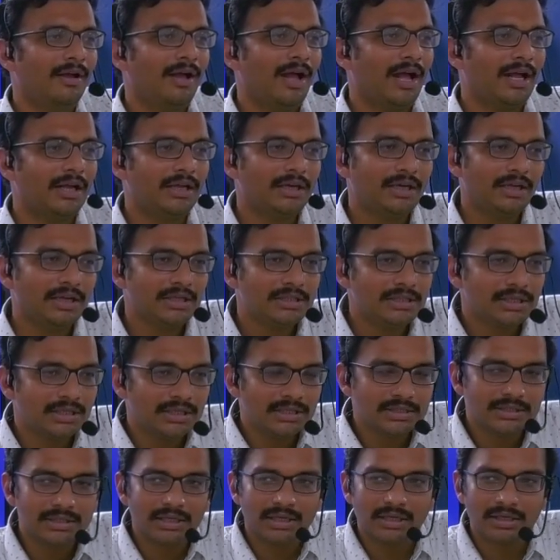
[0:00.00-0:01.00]
Agriculture
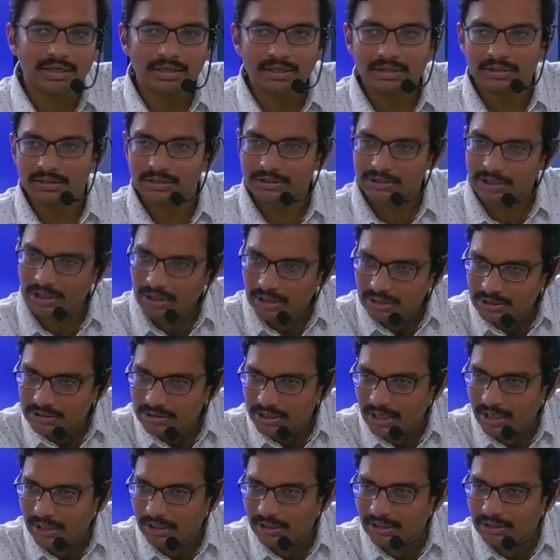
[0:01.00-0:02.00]
is there, still in
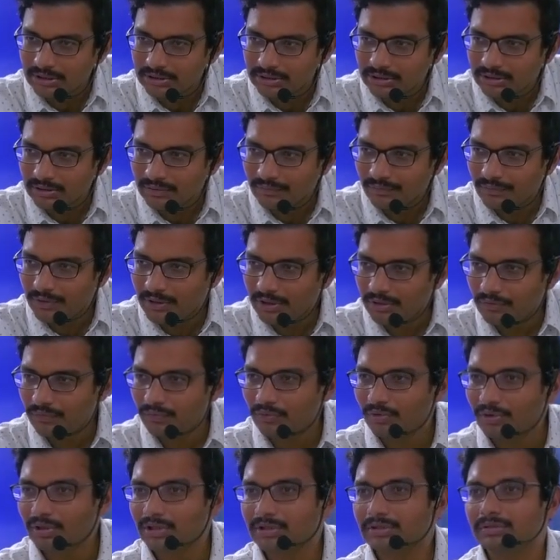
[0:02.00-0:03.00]
stagnation. We didn't
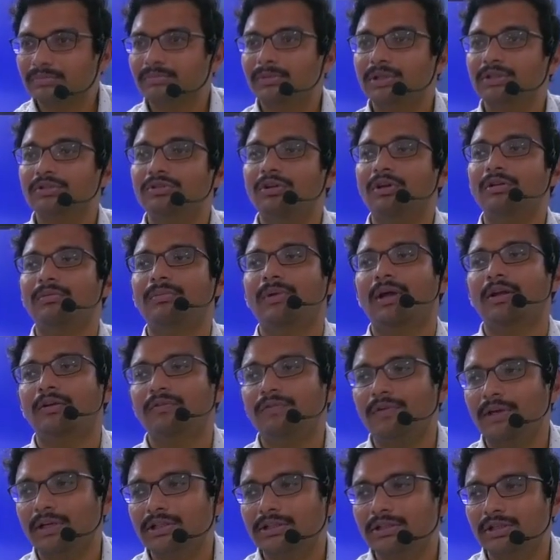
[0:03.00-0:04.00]
focus much on
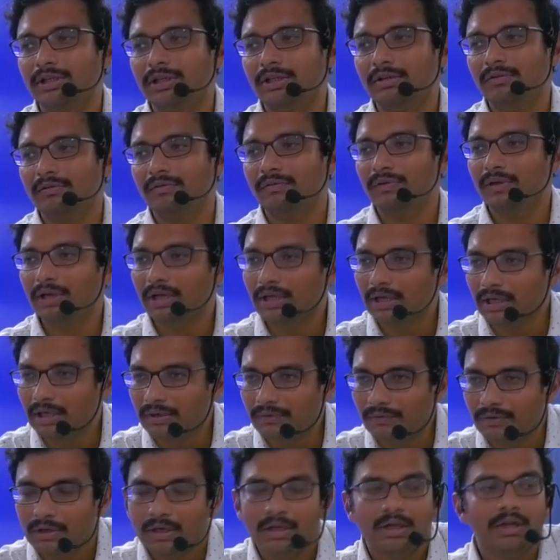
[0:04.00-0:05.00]
manufacturing. We
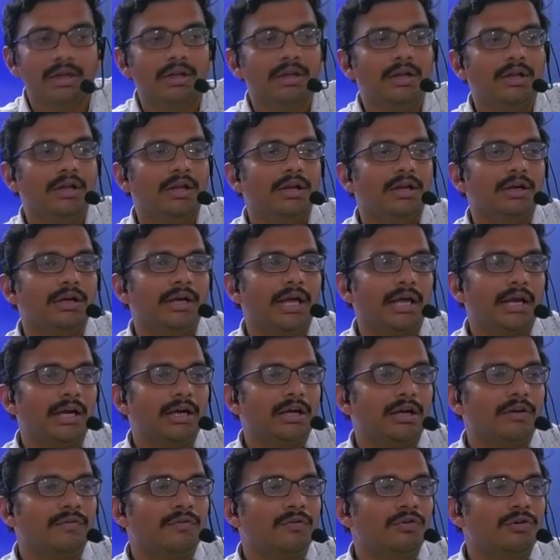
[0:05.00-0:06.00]
again
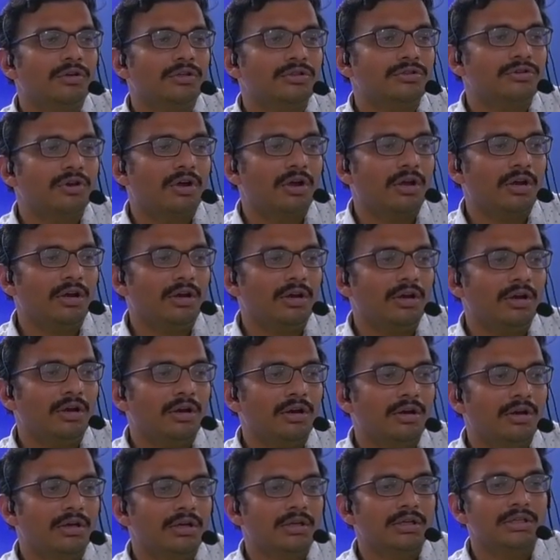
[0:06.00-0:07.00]
directly focused on
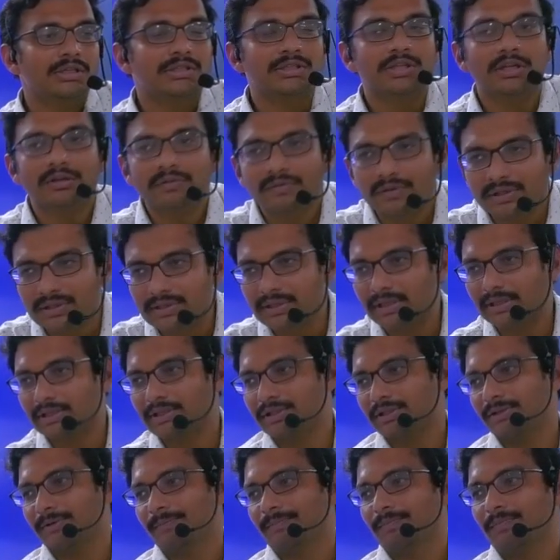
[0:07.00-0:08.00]
service
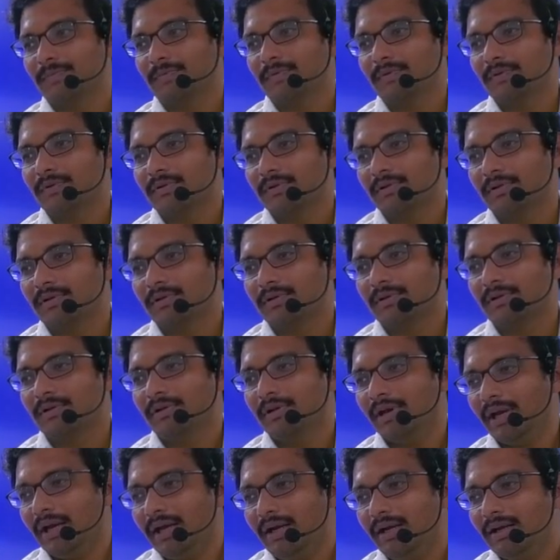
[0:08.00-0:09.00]
sector.
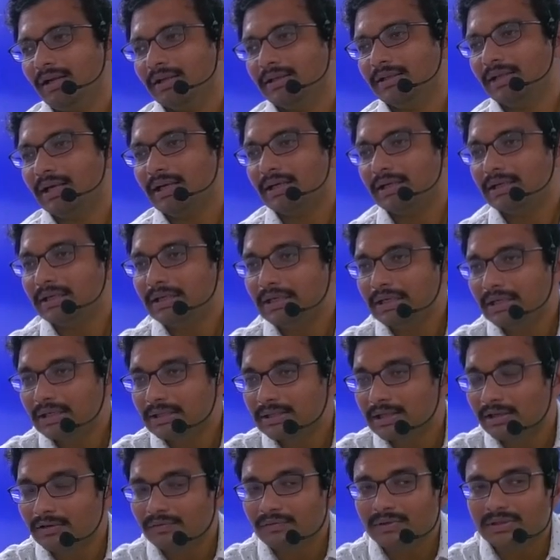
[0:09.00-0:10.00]
Right? That didn't.
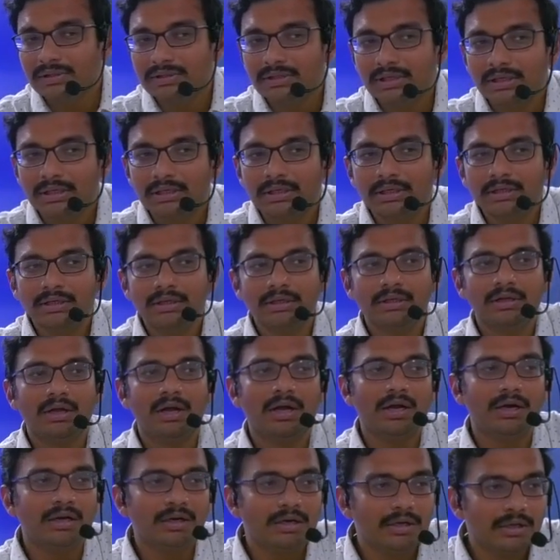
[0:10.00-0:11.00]
Service sector
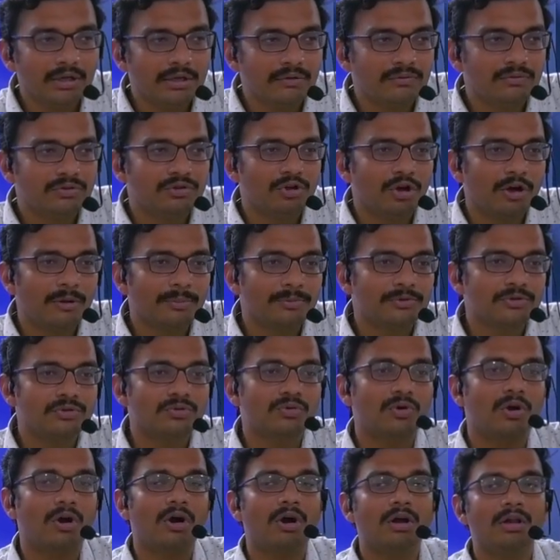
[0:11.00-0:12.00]
can't give jobs
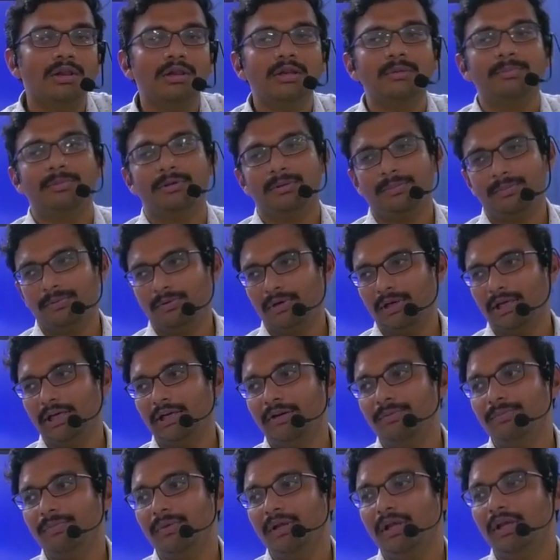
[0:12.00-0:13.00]
to all the people.
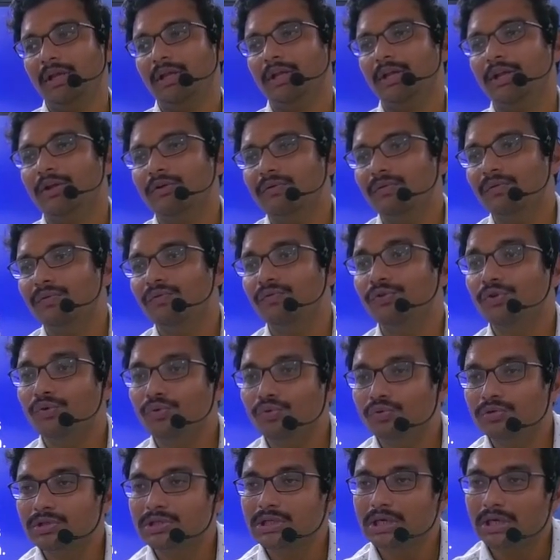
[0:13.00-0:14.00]
It may give
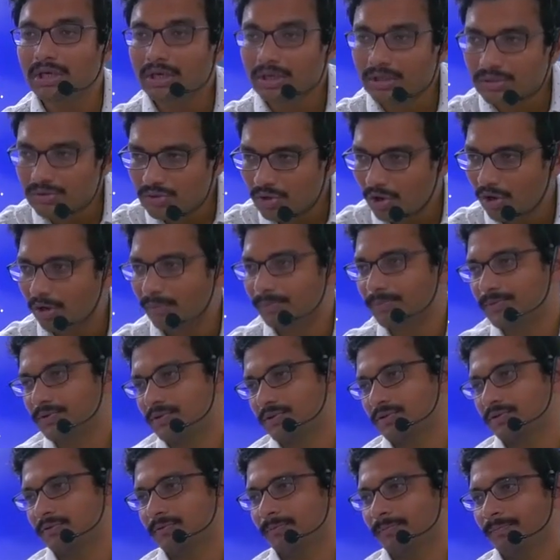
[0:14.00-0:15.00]
few skilled
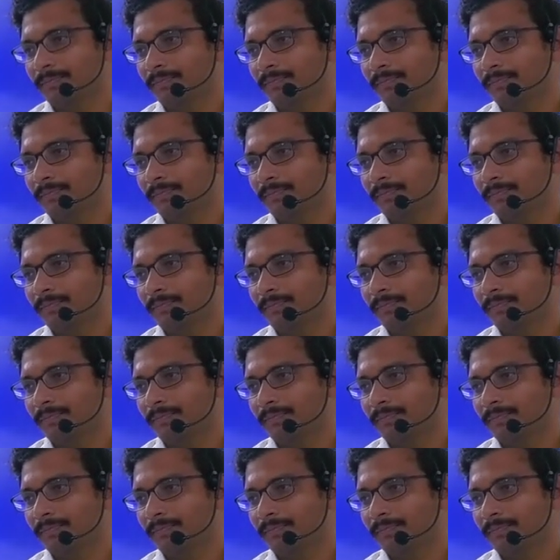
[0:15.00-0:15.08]
jobs.